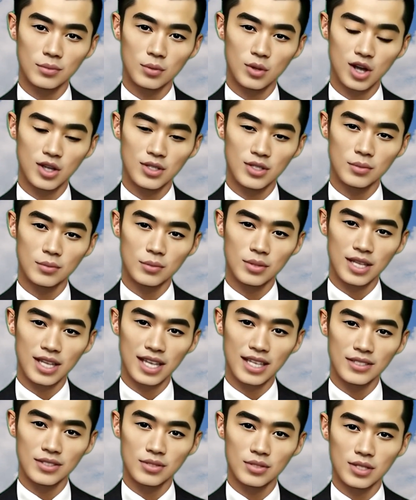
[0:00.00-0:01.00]

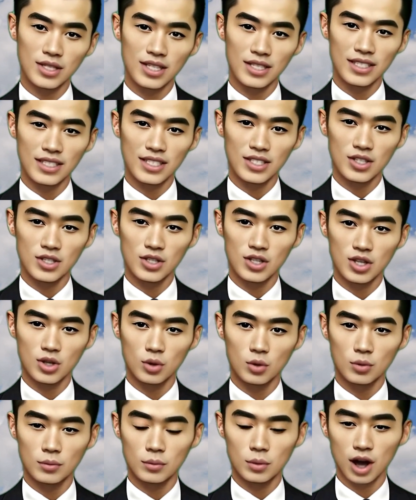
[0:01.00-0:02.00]
Ultimately, the decision to
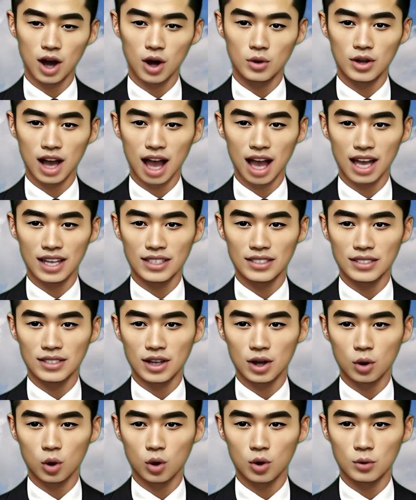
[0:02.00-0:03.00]
use BOKs
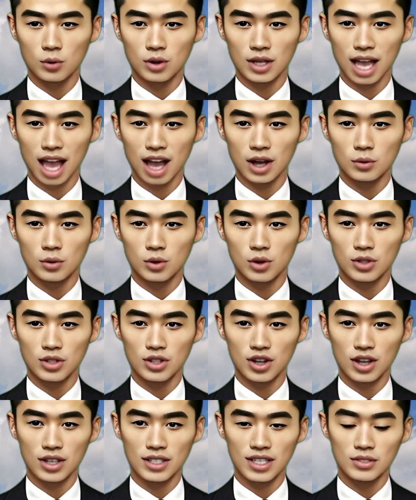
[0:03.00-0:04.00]
or rely on
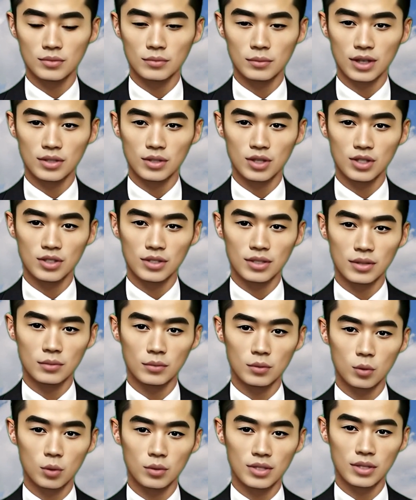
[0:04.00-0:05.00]
alternative methods
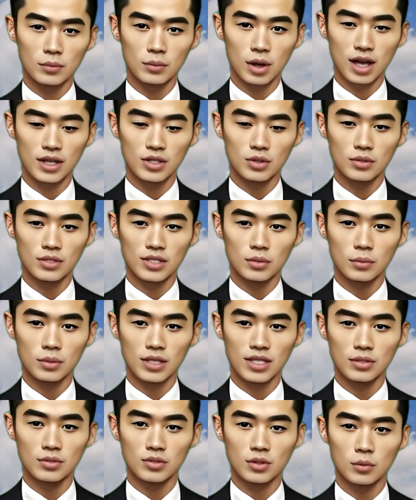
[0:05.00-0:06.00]
will depend on the
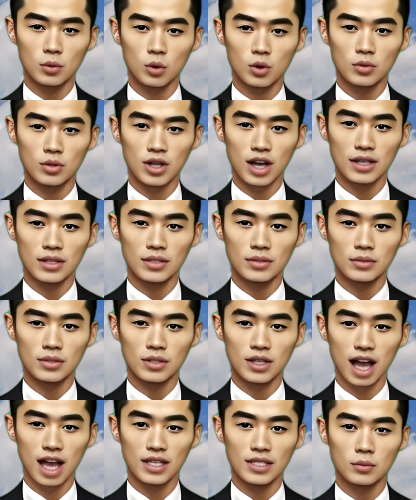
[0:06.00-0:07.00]
specific project
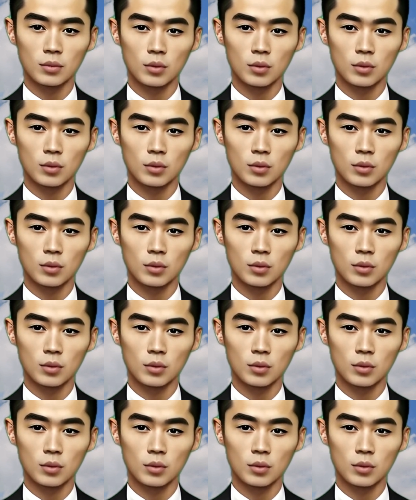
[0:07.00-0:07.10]
and the